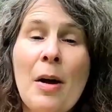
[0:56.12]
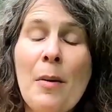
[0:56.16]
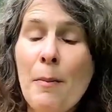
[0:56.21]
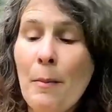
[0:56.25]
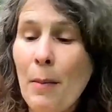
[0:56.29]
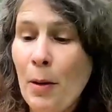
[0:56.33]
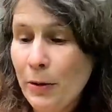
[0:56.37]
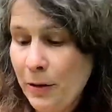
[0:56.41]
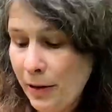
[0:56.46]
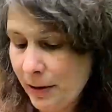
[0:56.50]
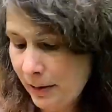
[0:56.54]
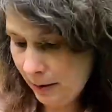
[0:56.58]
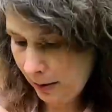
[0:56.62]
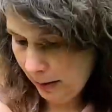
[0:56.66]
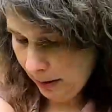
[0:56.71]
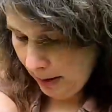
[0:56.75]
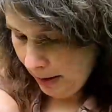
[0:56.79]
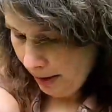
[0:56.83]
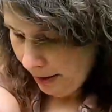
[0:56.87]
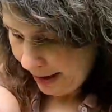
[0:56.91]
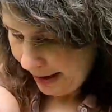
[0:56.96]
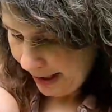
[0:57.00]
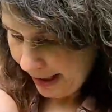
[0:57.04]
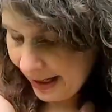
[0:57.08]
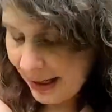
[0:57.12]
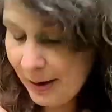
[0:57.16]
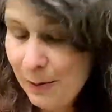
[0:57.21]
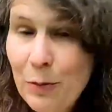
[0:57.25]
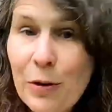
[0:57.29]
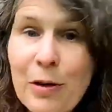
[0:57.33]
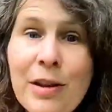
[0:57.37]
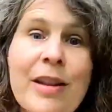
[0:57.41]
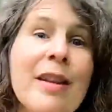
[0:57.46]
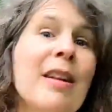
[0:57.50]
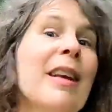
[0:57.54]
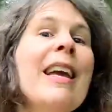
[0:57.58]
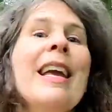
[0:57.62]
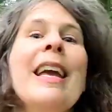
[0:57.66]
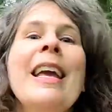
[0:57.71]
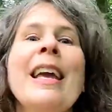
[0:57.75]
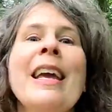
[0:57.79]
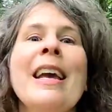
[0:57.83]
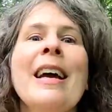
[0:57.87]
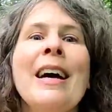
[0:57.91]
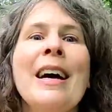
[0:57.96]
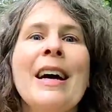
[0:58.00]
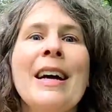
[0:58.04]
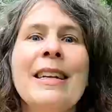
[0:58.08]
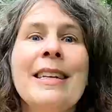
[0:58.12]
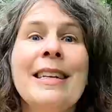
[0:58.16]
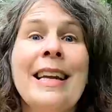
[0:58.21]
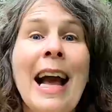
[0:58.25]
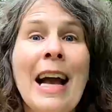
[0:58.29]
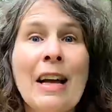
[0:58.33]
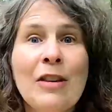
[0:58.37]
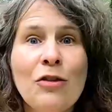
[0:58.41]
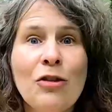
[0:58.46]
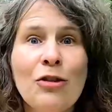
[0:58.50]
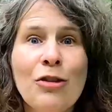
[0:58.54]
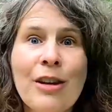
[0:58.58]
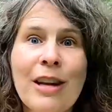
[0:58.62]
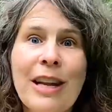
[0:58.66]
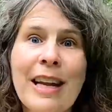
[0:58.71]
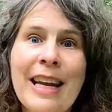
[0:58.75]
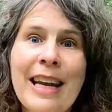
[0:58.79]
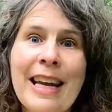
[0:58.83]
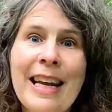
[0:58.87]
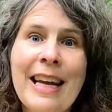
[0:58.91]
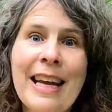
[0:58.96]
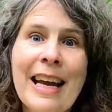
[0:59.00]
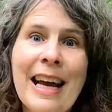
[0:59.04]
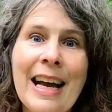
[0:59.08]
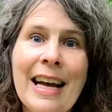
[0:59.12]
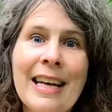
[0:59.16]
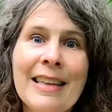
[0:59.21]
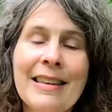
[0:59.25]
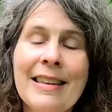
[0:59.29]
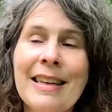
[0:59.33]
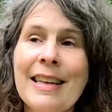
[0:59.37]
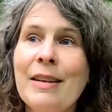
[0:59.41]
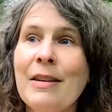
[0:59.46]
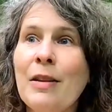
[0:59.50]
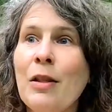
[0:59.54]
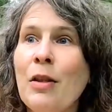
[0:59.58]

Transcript: most likely was here naturally, as in